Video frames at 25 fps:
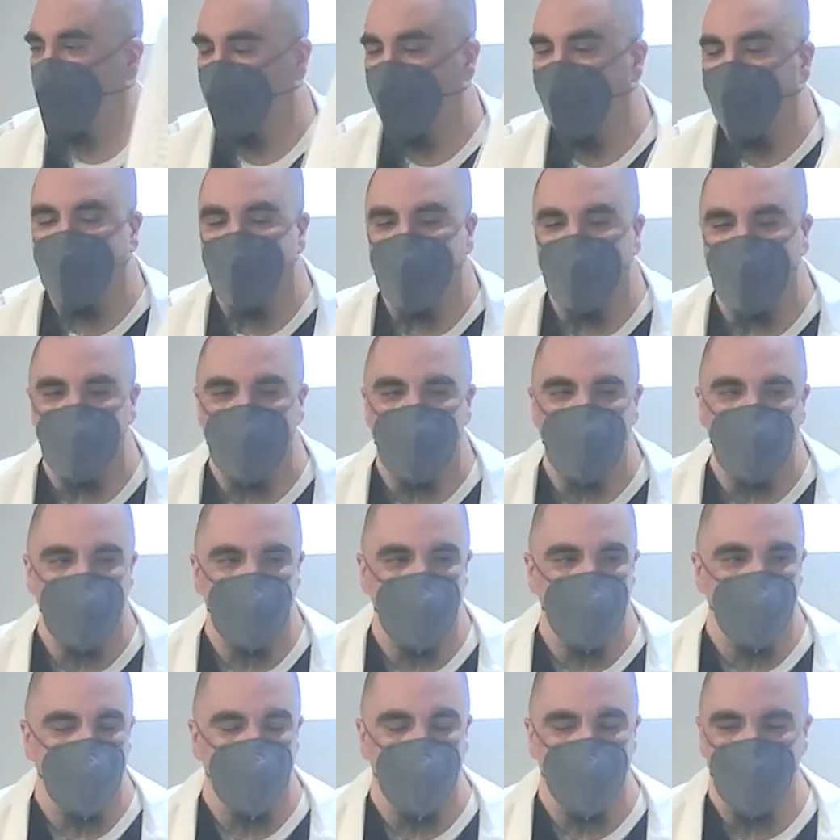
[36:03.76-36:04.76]
right? Because
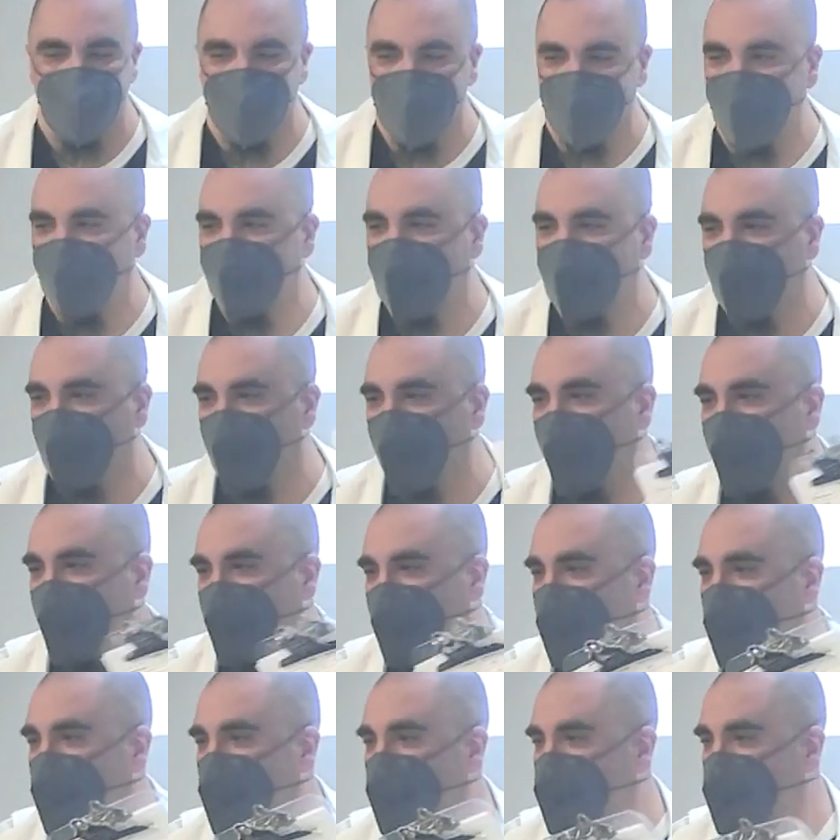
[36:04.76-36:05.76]
that's just the way
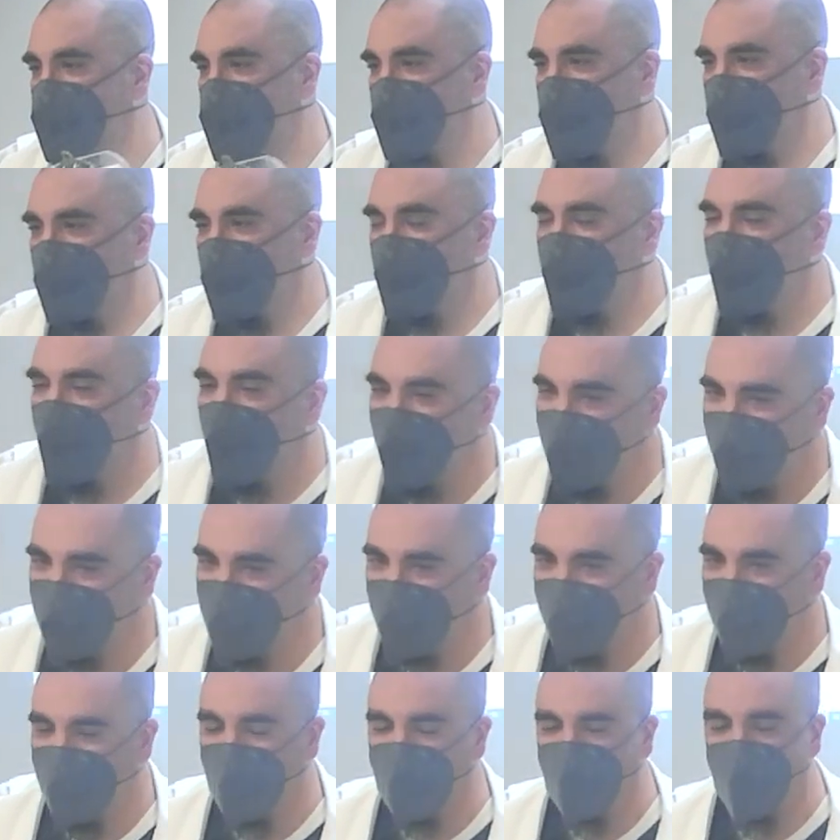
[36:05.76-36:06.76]
it is. These all have
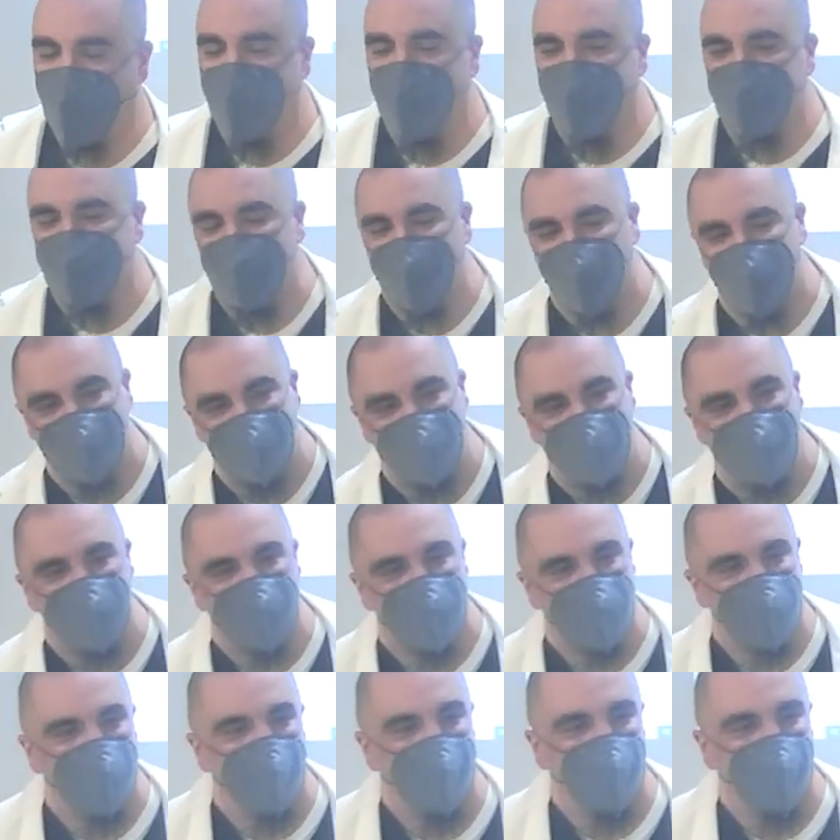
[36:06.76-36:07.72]
to be electronic nowadays,